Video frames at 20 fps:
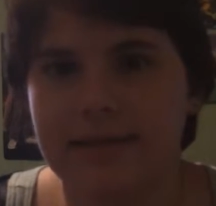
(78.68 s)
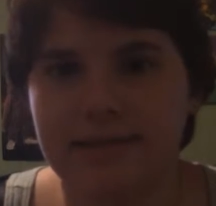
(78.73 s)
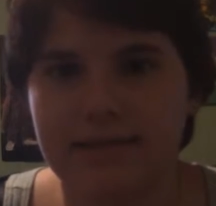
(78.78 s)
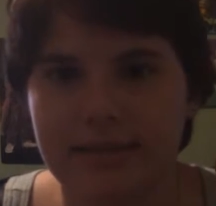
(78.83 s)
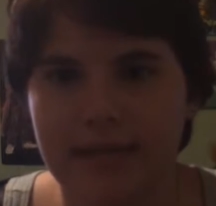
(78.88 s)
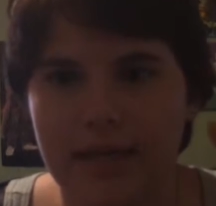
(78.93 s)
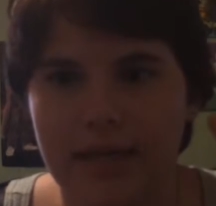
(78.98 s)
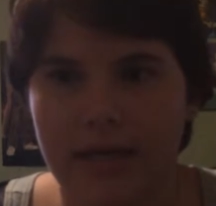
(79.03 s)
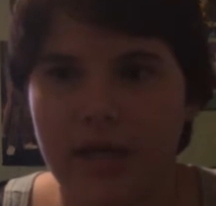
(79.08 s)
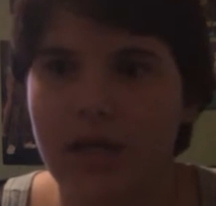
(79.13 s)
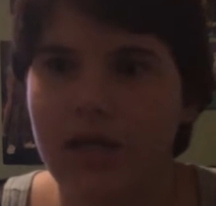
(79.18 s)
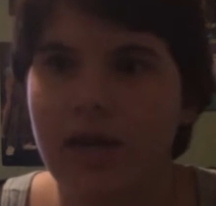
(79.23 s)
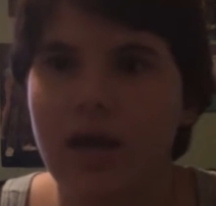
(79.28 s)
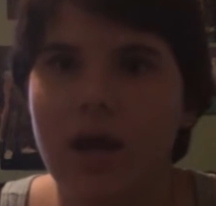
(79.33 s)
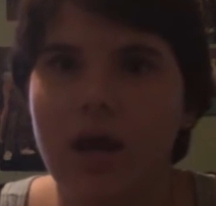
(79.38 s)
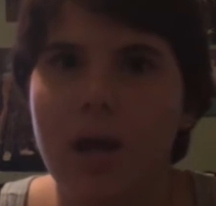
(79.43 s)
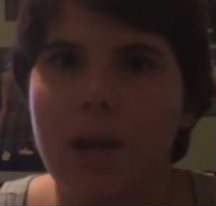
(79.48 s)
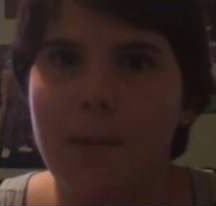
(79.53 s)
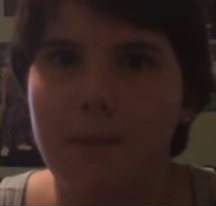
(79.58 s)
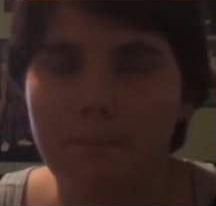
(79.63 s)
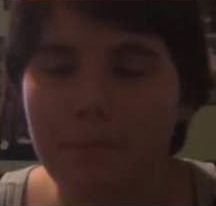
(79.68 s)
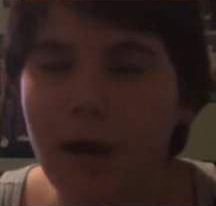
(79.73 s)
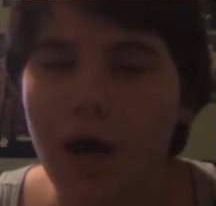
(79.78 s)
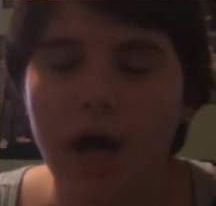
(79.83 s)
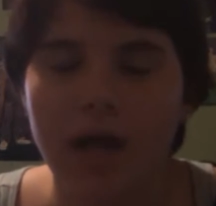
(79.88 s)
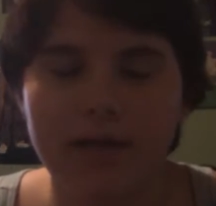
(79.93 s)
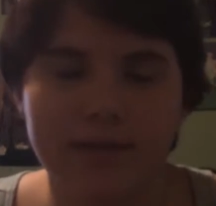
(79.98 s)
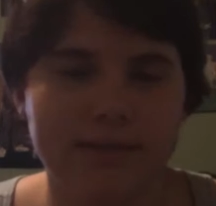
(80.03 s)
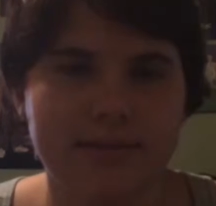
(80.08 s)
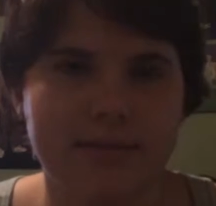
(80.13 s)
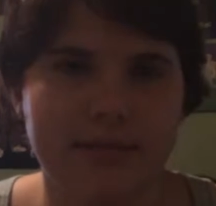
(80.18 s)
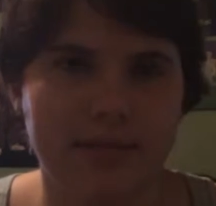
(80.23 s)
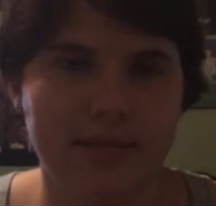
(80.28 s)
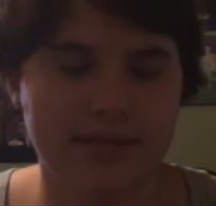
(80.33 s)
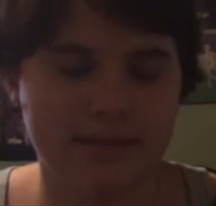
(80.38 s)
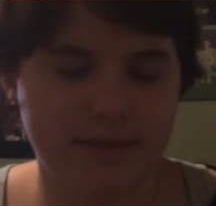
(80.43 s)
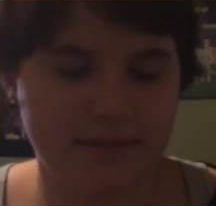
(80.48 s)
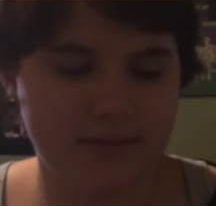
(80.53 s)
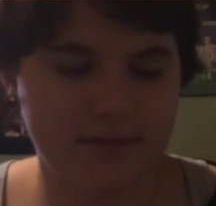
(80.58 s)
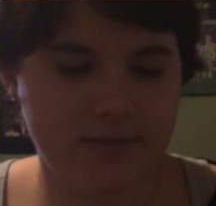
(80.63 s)
isn't a box,
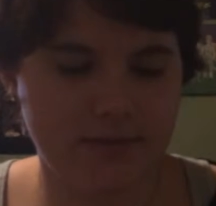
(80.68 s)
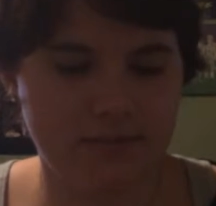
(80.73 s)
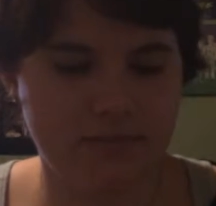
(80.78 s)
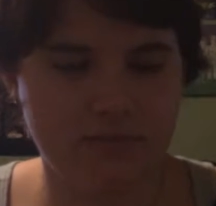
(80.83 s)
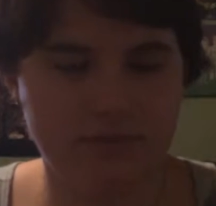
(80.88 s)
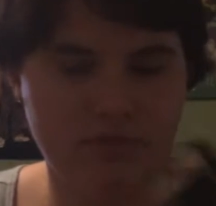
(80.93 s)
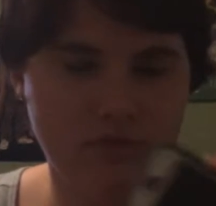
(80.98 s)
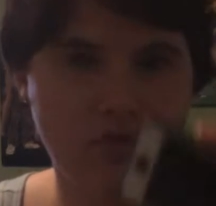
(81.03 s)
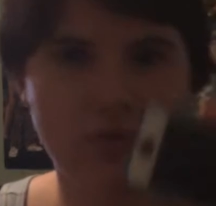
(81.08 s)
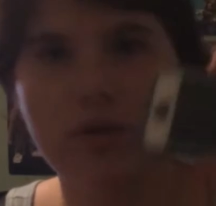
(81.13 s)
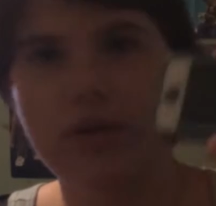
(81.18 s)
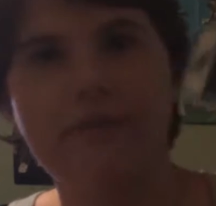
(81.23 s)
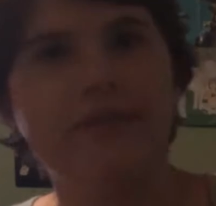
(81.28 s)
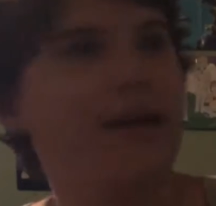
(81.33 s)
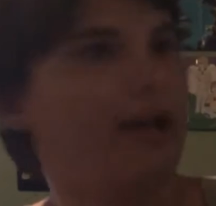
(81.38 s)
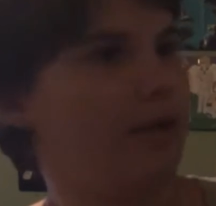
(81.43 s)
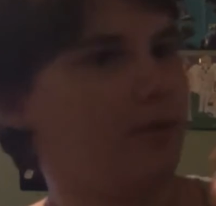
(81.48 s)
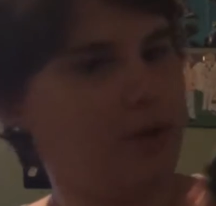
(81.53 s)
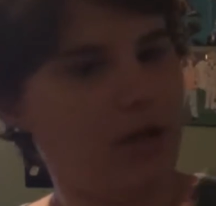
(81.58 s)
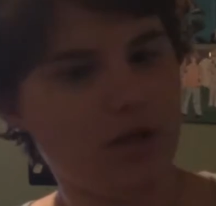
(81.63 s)
it's sort of like a